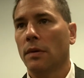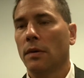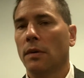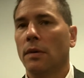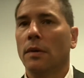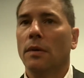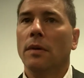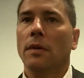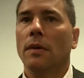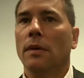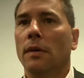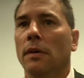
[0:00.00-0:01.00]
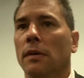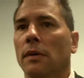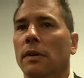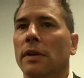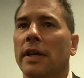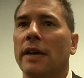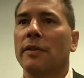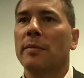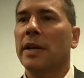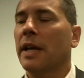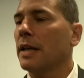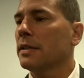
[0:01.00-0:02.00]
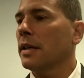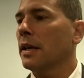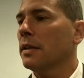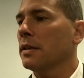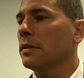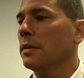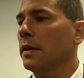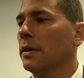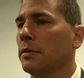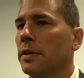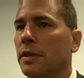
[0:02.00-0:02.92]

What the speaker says: I think everybody has that in this league, with the